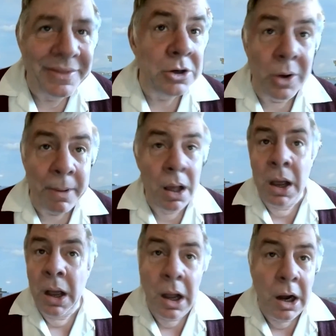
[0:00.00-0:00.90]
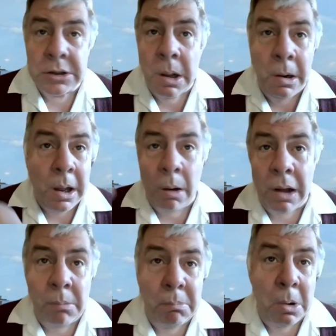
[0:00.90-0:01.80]
They're talking about it's going to
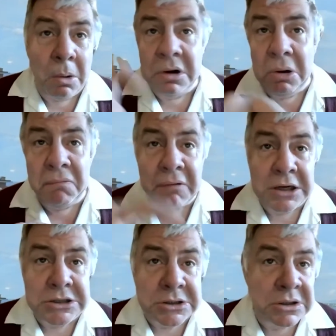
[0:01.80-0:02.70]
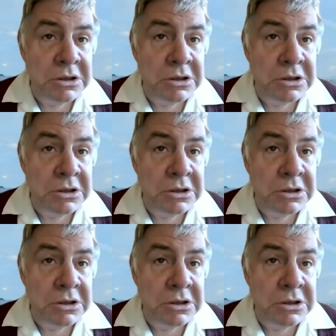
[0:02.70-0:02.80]
go up more than inflation.